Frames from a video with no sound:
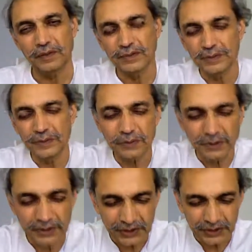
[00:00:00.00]

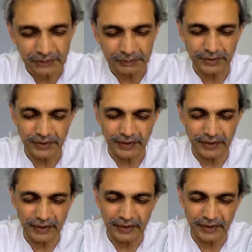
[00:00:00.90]
doership
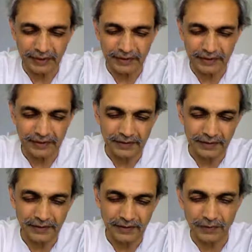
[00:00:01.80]
and
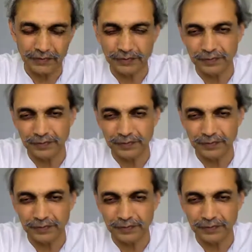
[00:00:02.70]
of